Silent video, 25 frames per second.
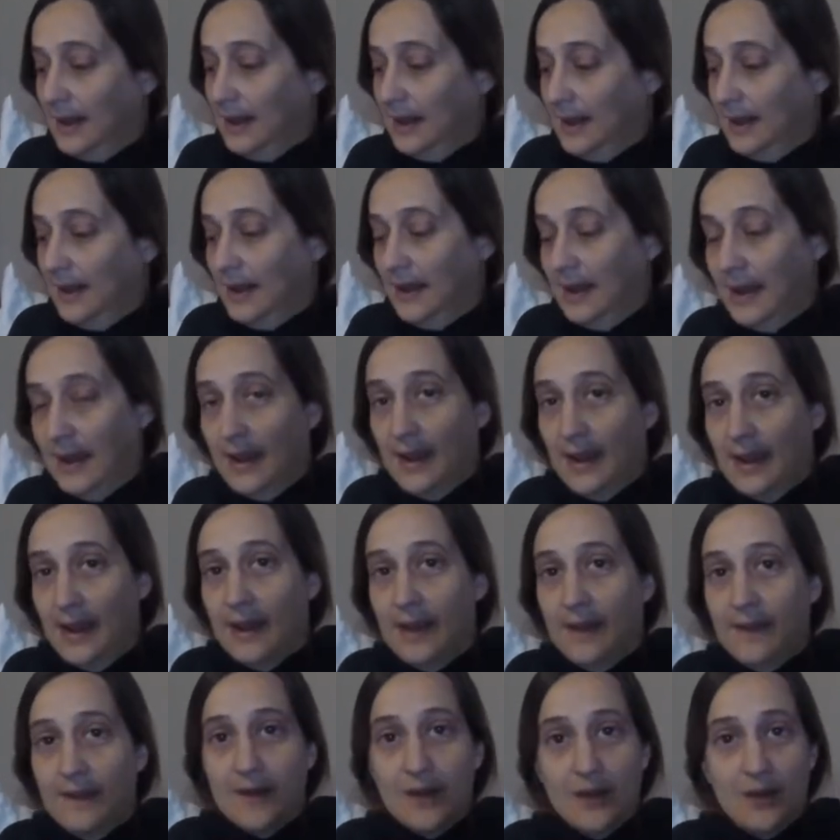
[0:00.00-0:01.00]

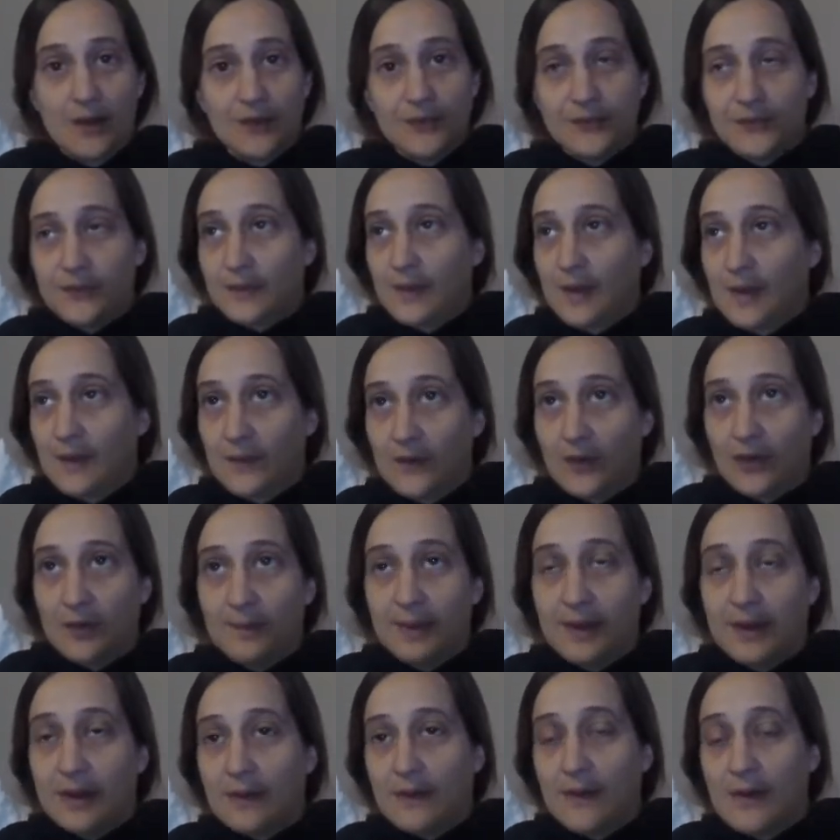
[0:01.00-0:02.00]
And there was a little
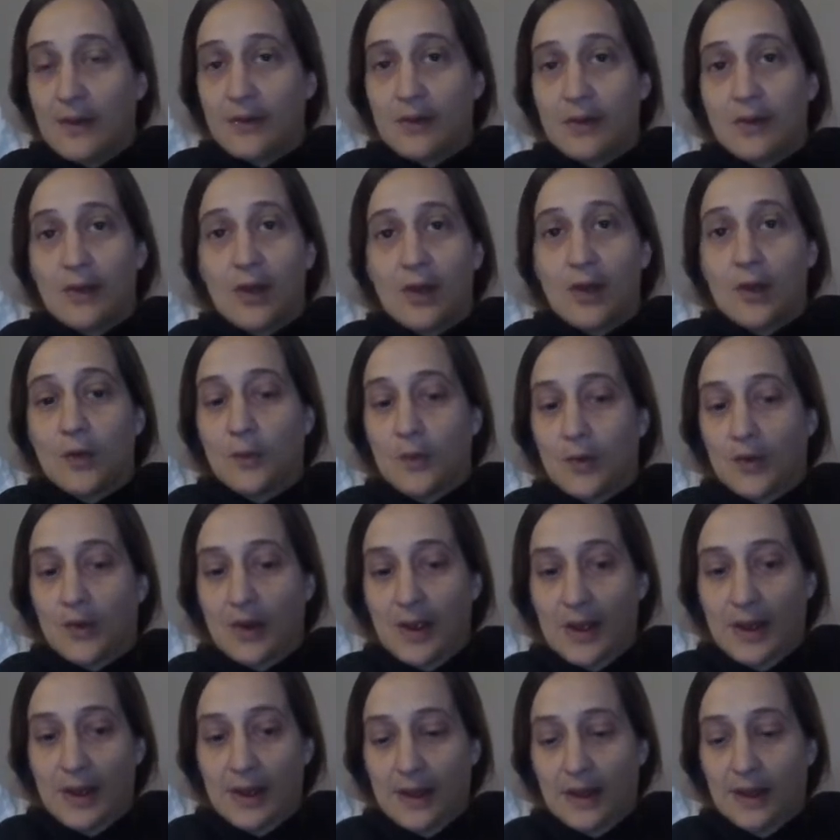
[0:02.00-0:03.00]
bit long ago
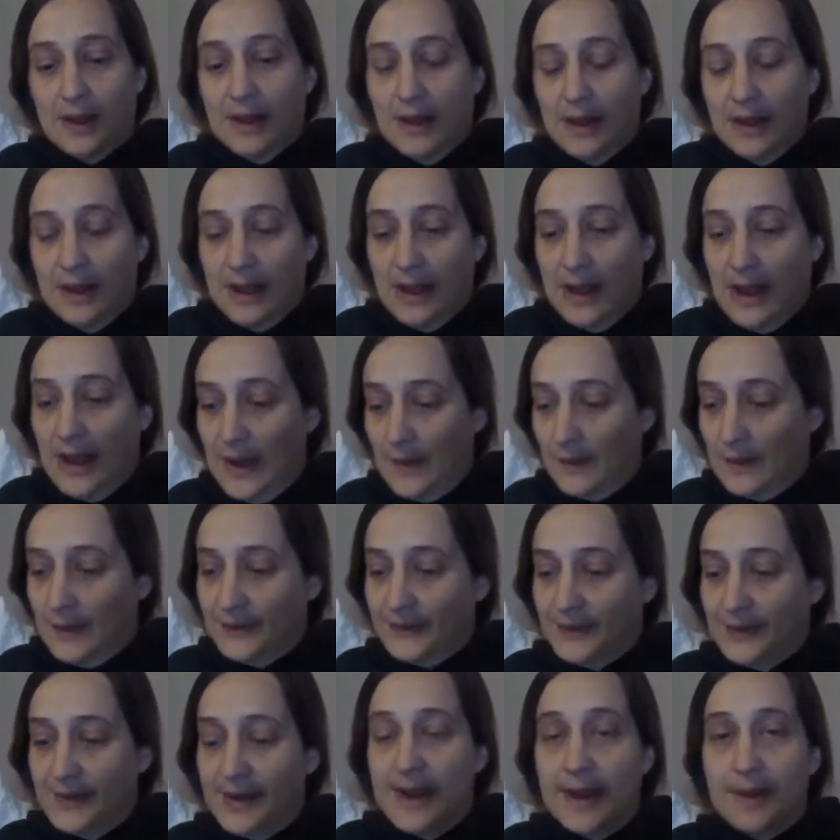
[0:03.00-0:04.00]
where I
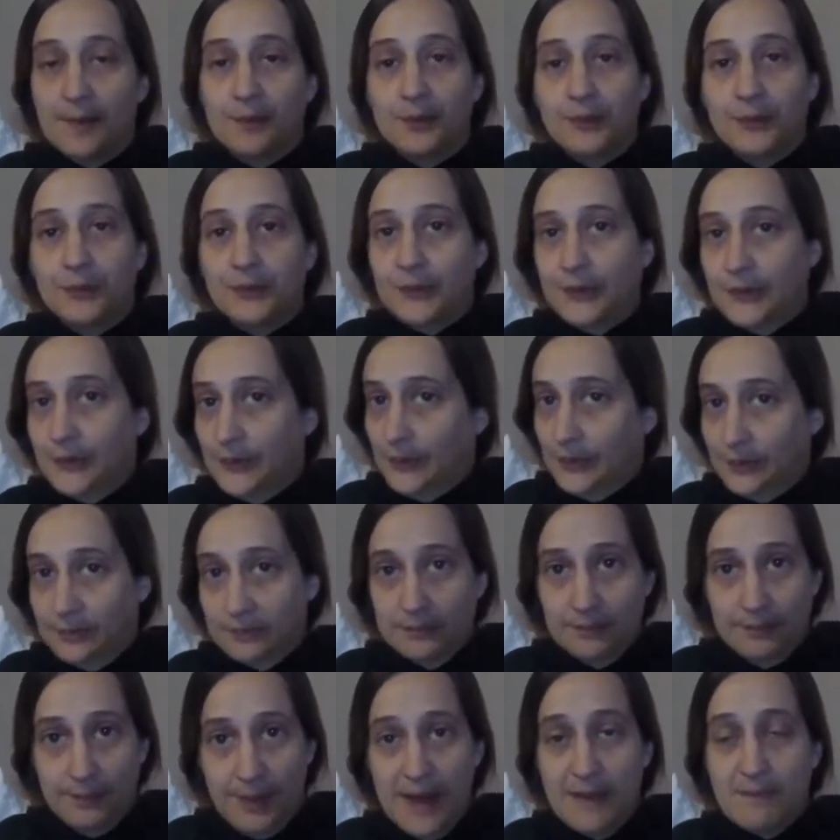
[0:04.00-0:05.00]
wasn't able to
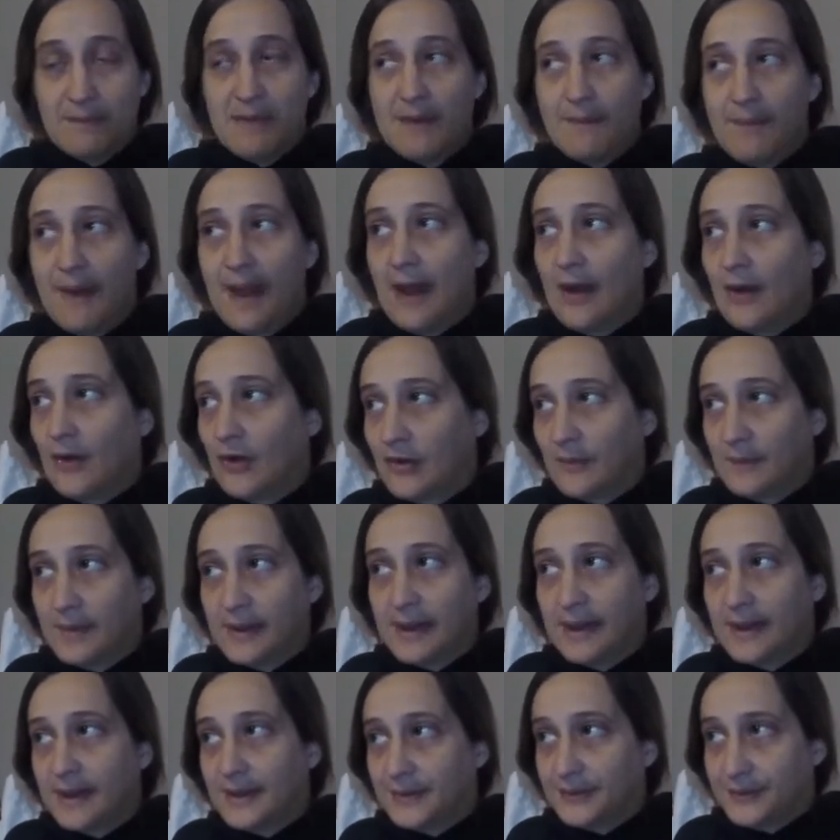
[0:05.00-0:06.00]
pay my power
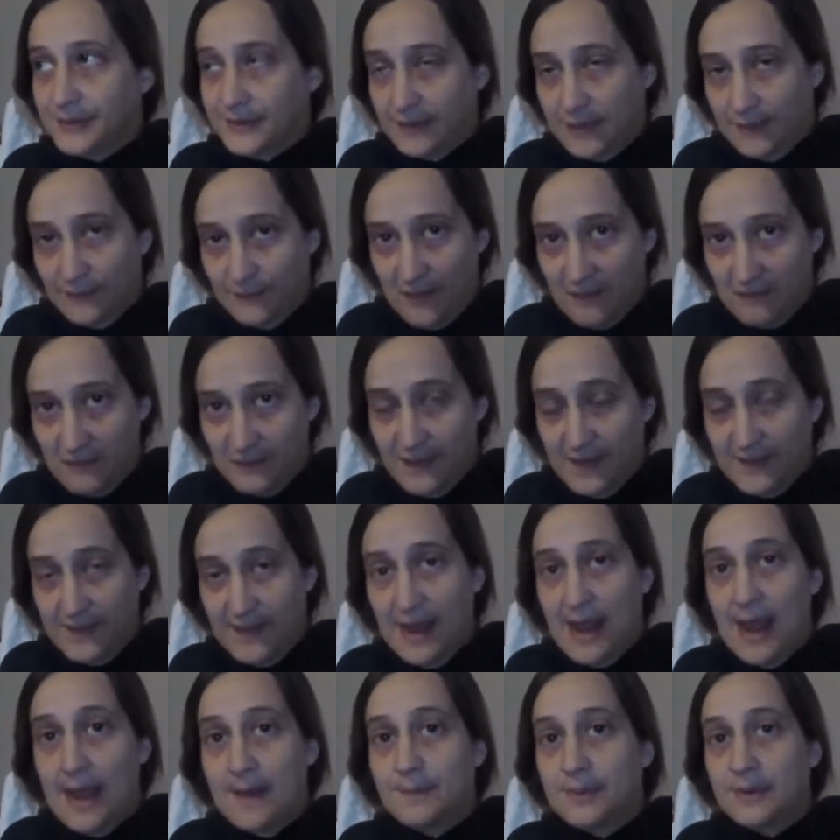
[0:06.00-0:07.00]
because of everything that
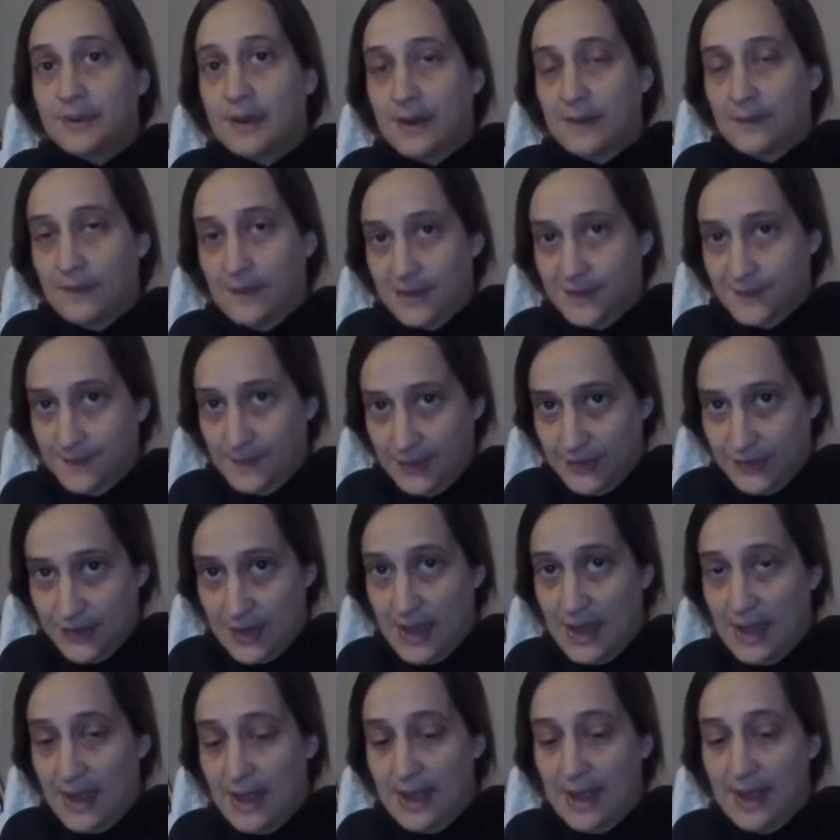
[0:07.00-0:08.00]
happened. I lost my
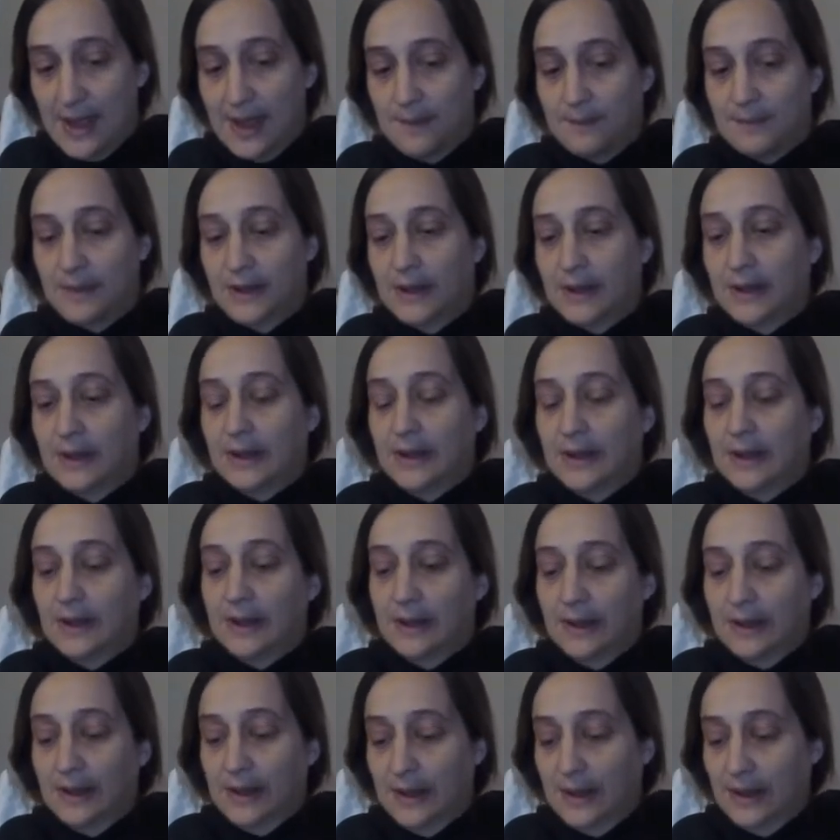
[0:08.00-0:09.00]
job.
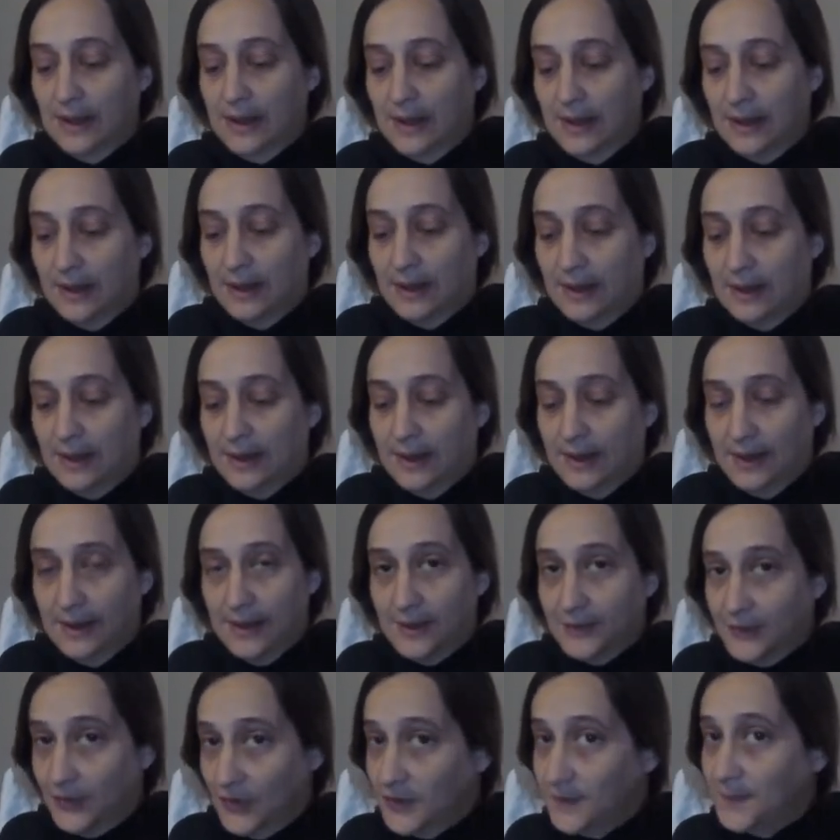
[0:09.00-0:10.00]
So
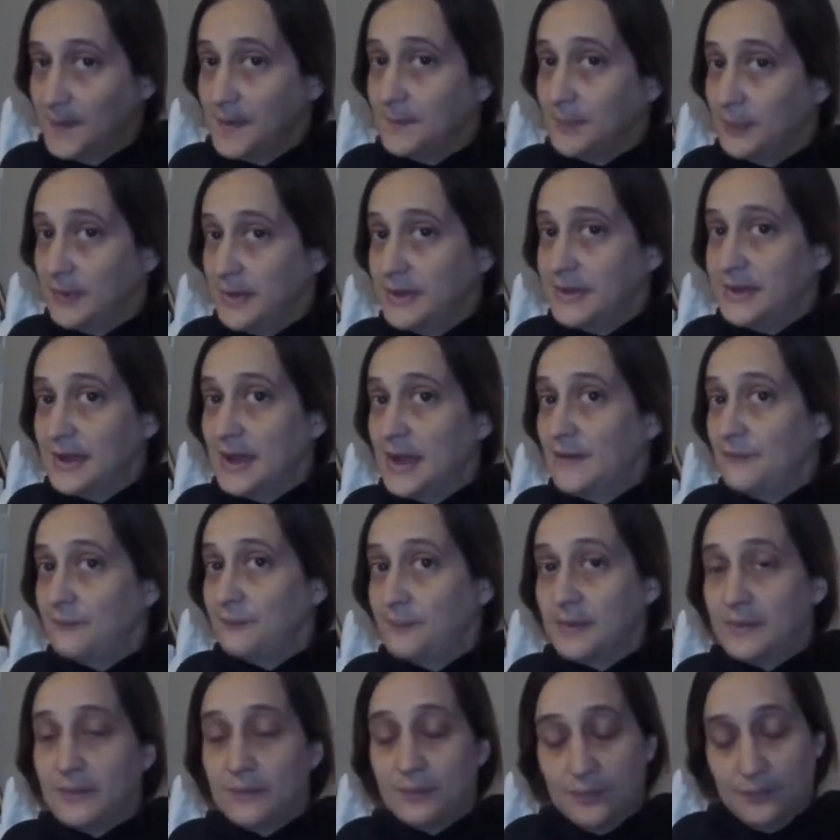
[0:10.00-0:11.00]
it's been pretty tough,
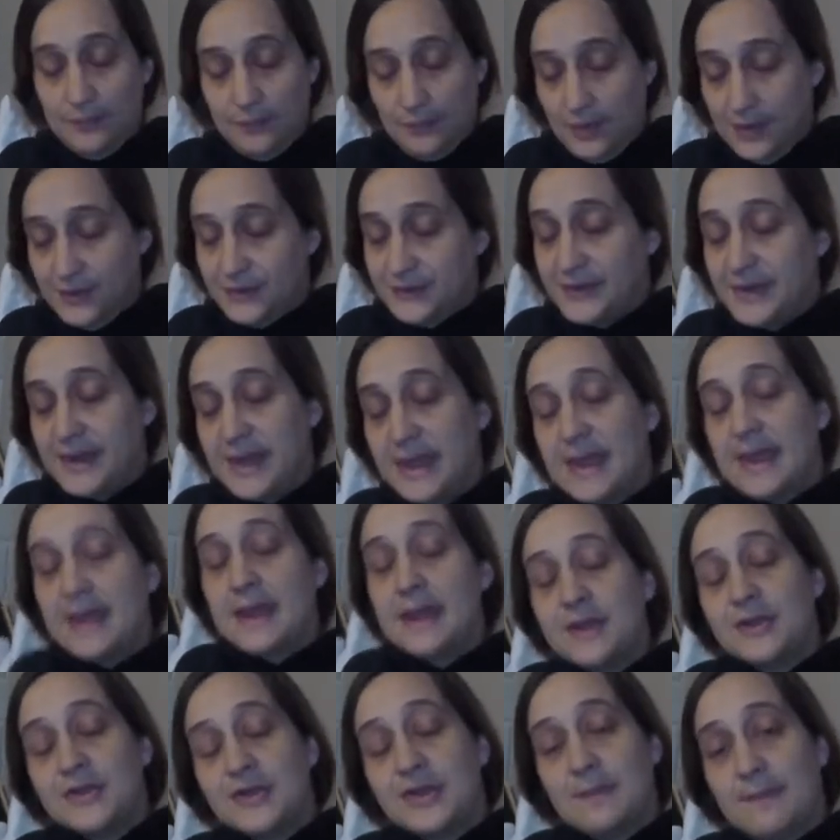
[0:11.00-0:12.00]
but once
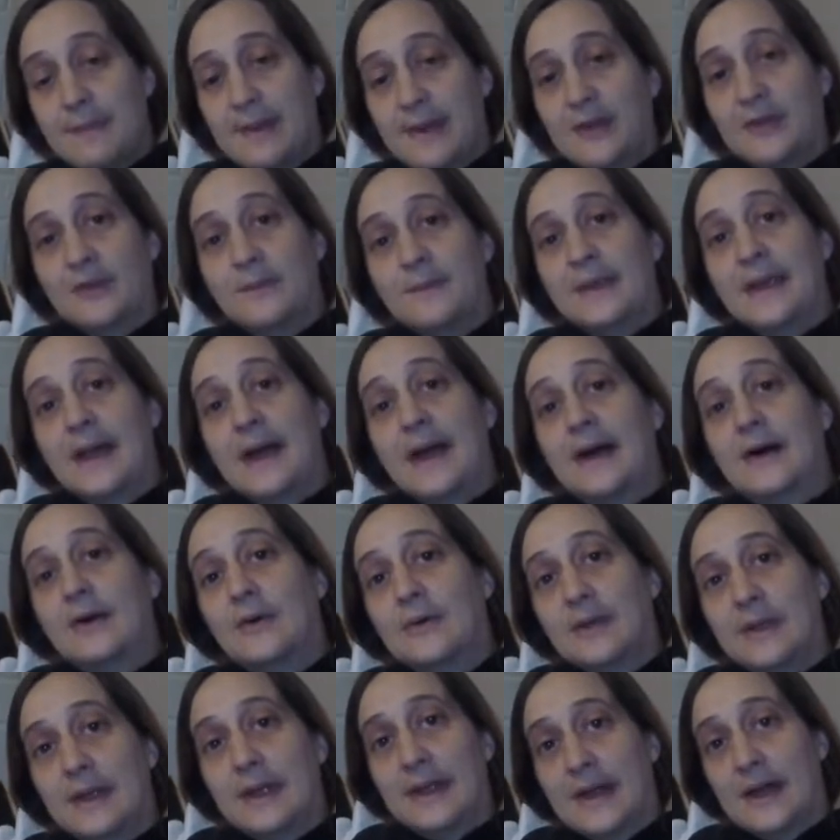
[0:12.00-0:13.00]
again, she bailed me
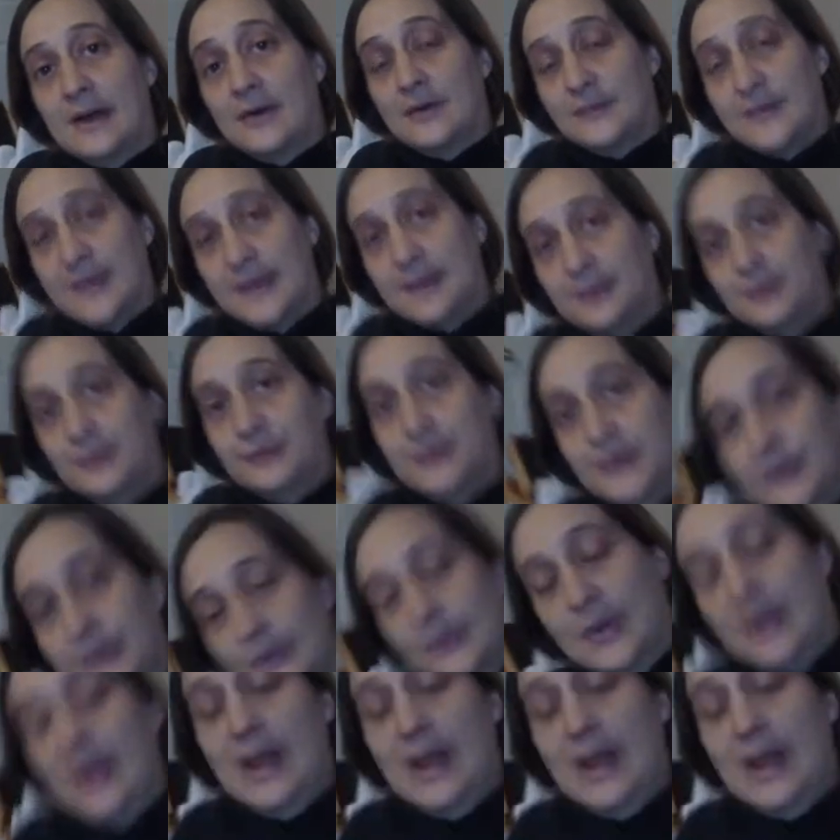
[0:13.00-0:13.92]
out, and I was able to